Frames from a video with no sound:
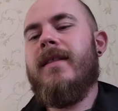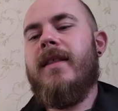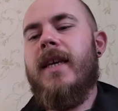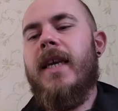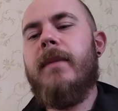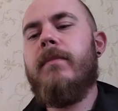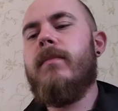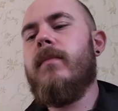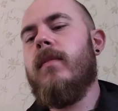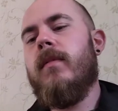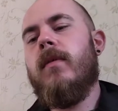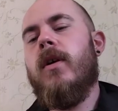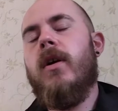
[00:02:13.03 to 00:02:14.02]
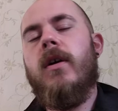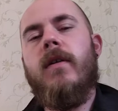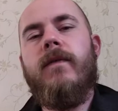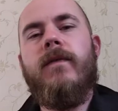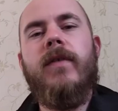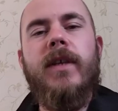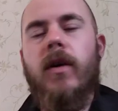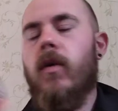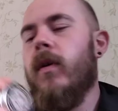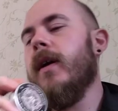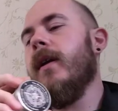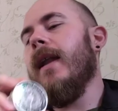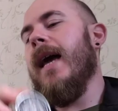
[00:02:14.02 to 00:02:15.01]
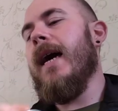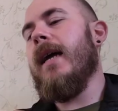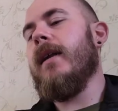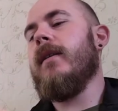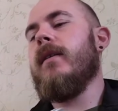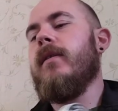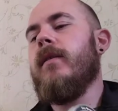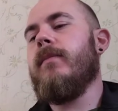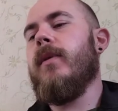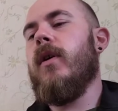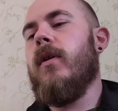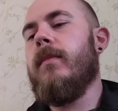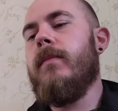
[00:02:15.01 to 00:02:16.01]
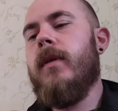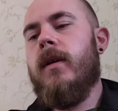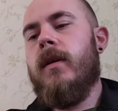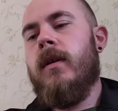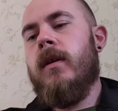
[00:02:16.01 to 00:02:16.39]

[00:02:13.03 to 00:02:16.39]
theme for the oil and the balm.